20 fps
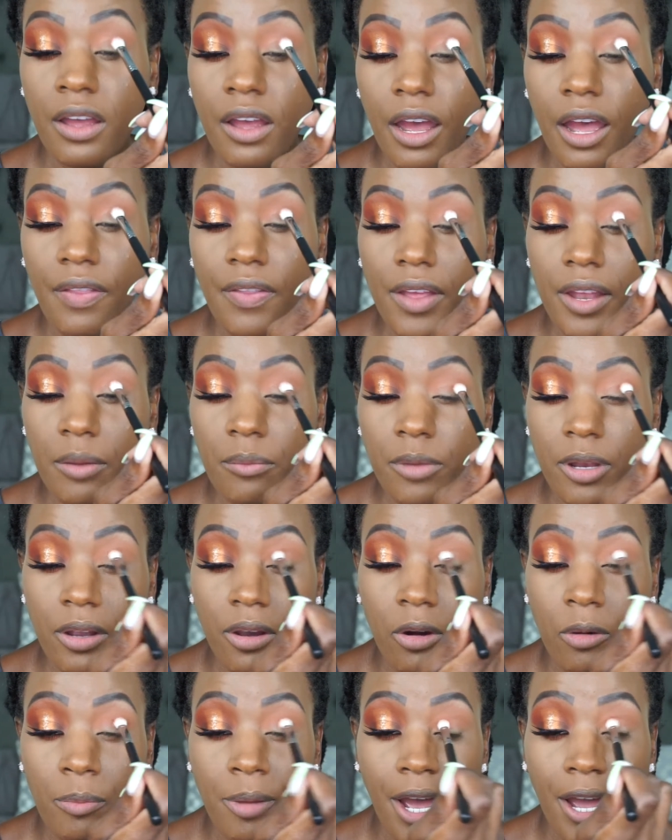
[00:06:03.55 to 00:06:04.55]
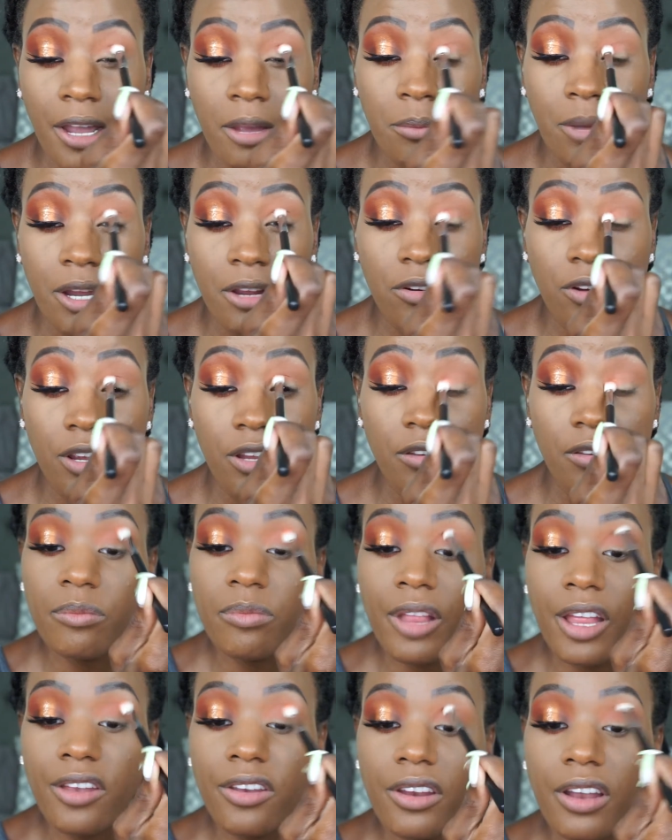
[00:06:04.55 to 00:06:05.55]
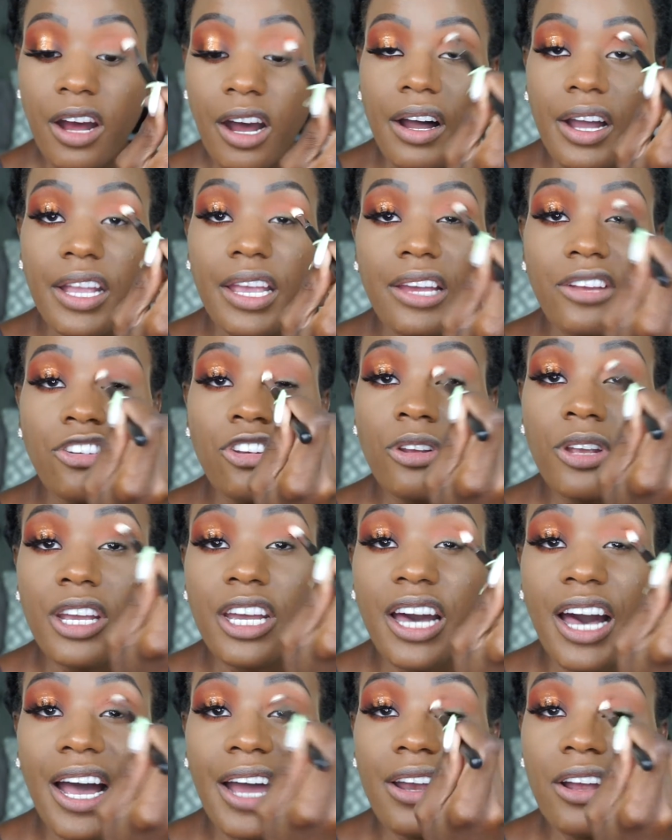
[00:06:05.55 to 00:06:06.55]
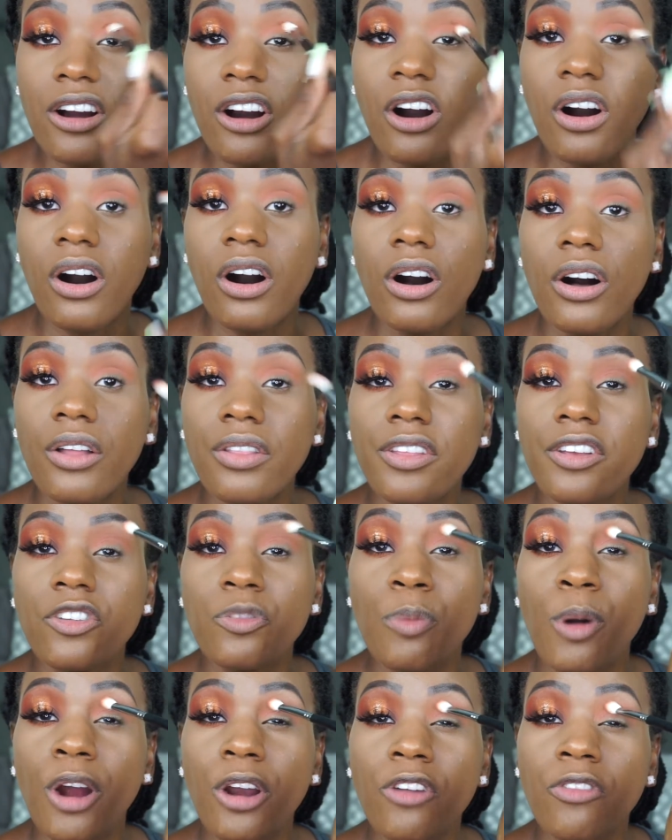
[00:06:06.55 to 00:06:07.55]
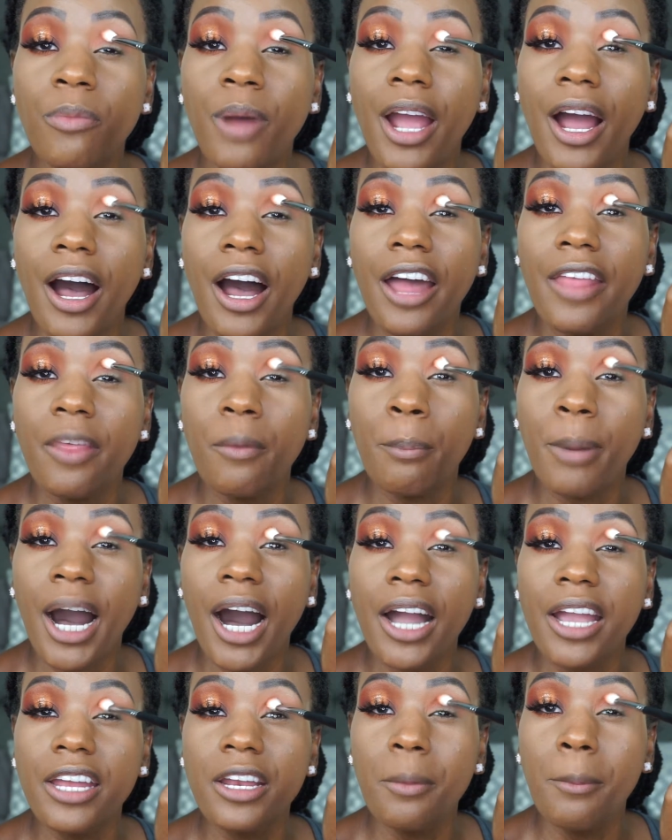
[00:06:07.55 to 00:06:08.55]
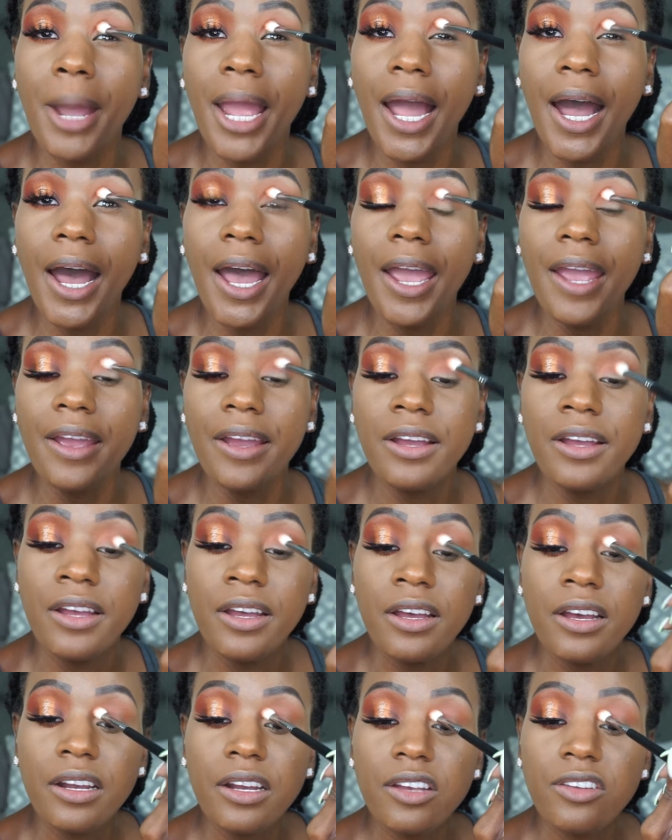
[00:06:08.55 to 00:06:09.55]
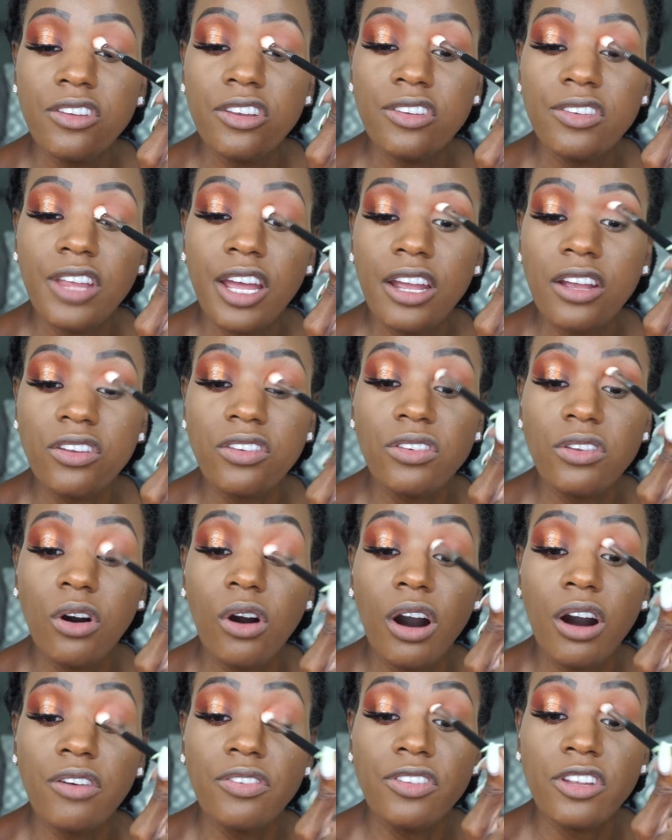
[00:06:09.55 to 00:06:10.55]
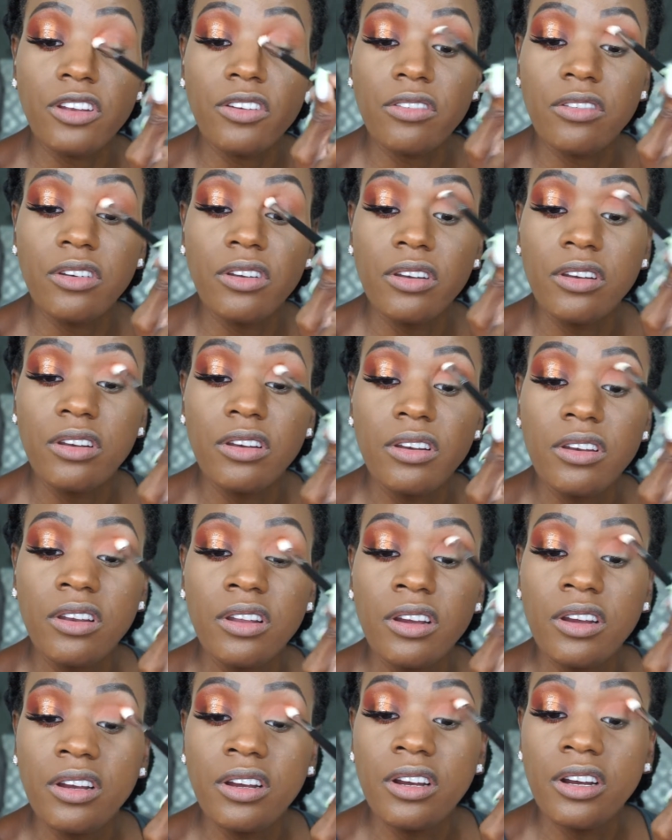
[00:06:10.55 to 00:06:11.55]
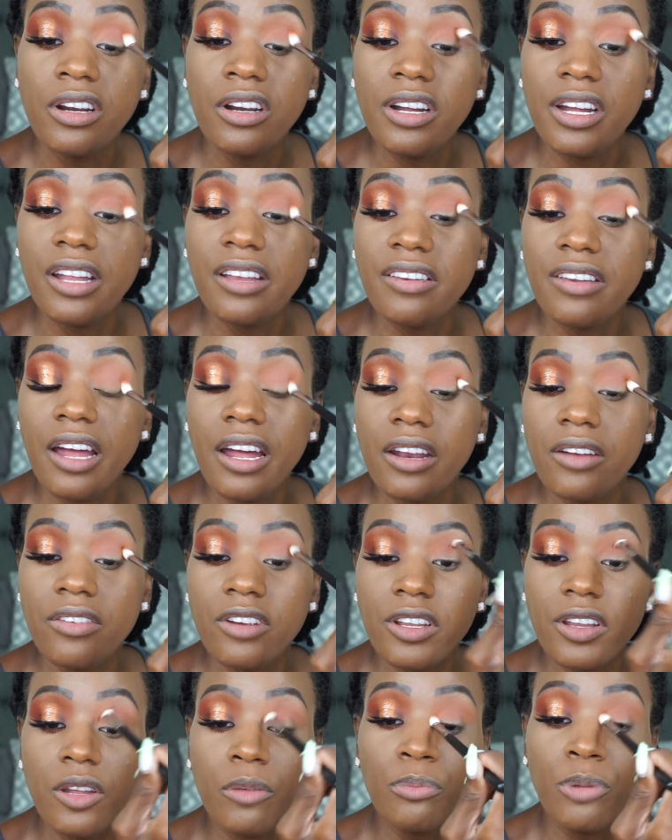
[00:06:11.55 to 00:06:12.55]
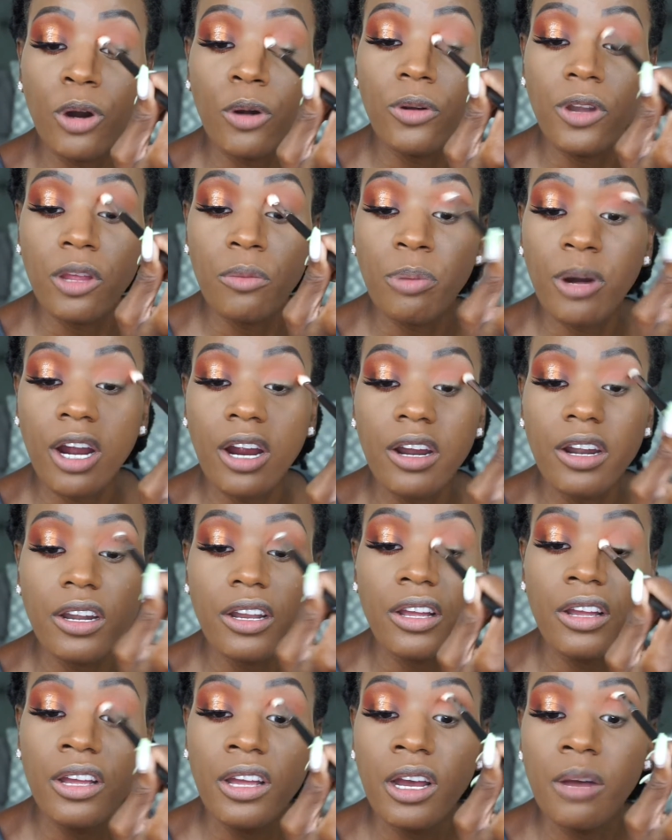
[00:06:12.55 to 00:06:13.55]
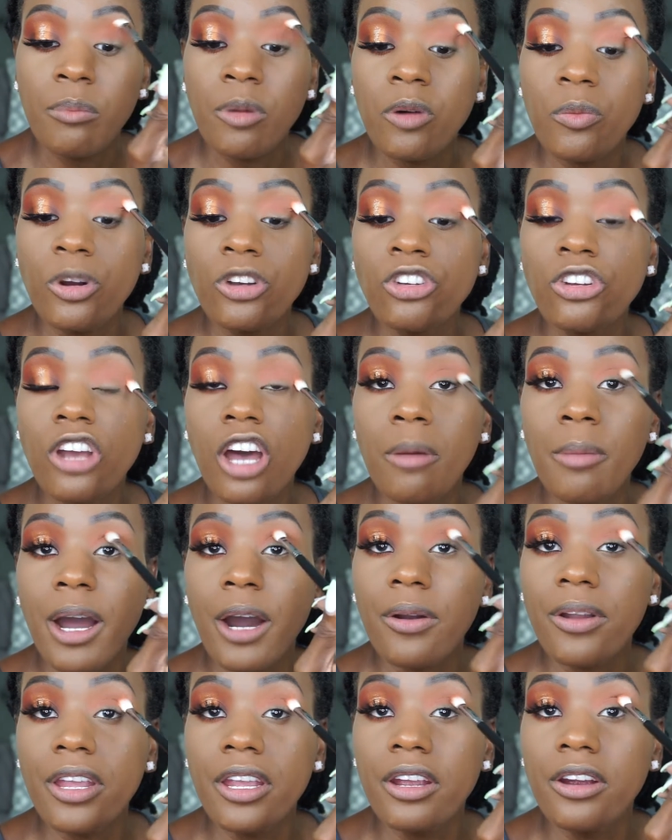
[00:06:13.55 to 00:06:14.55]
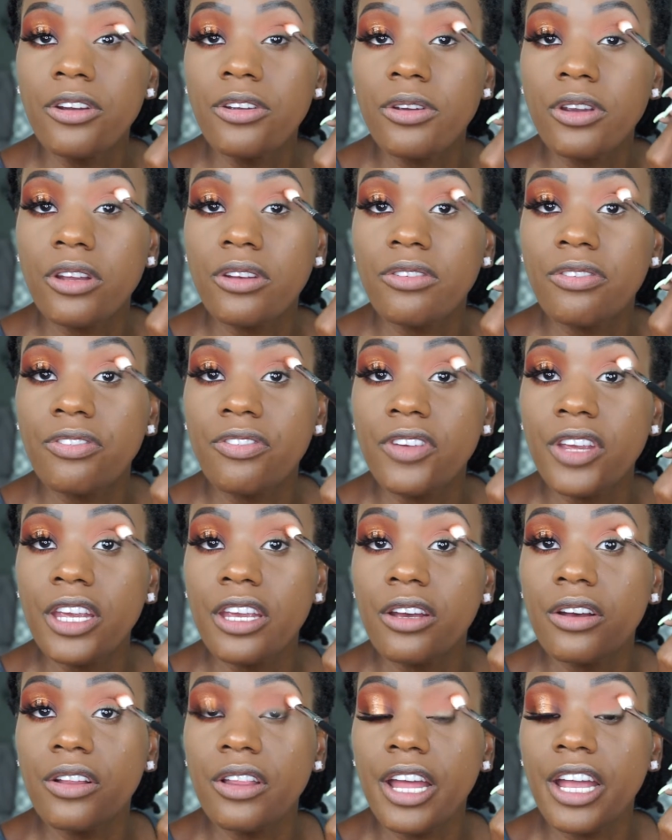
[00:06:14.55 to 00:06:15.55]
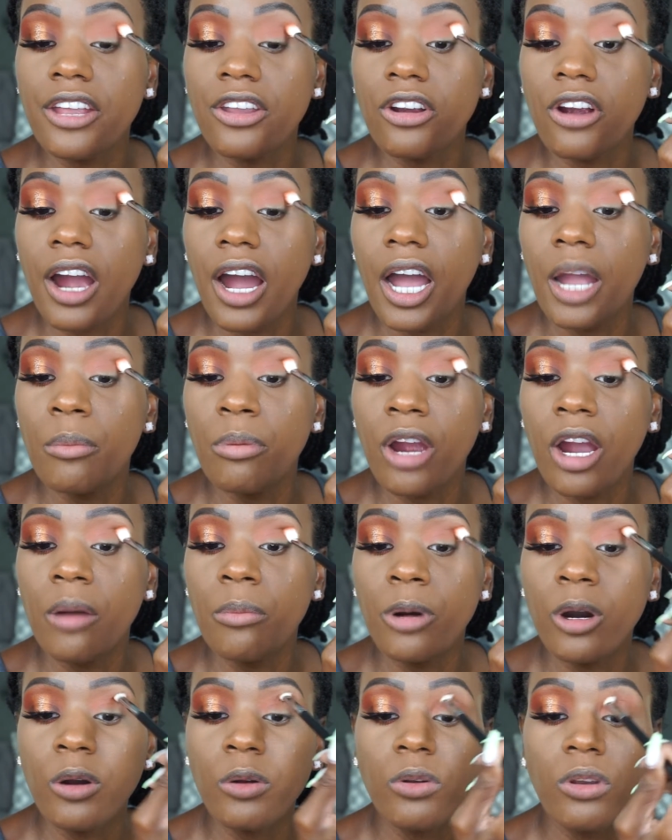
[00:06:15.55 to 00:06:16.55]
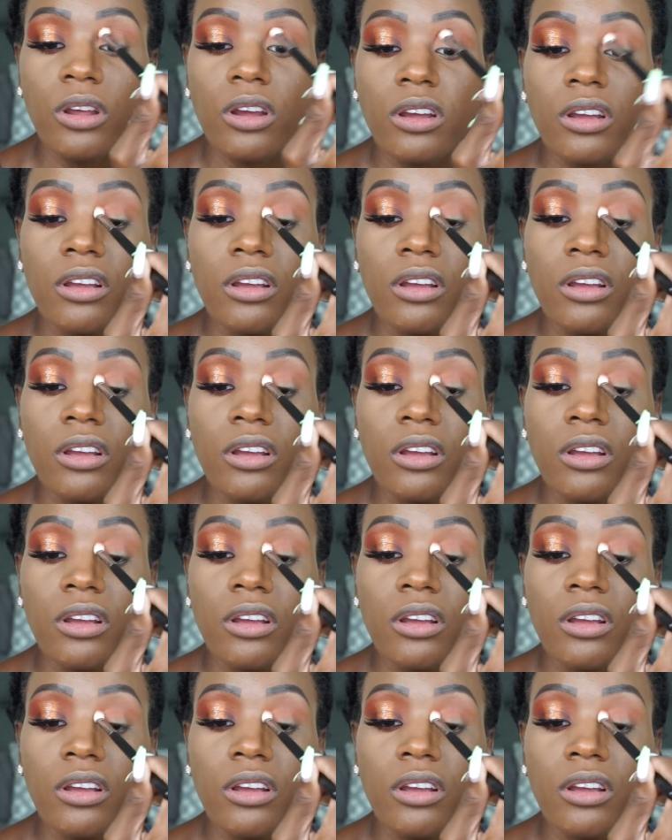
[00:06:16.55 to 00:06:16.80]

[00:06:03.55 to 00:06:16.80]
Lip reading: And then I'm going to go back in my crease, blend it up. I guess you could kind of call this part of my eye the pocket of my eye, because it's like soft and it's not a really bony part. But once you come out here, you can feel like your eyebrow bone.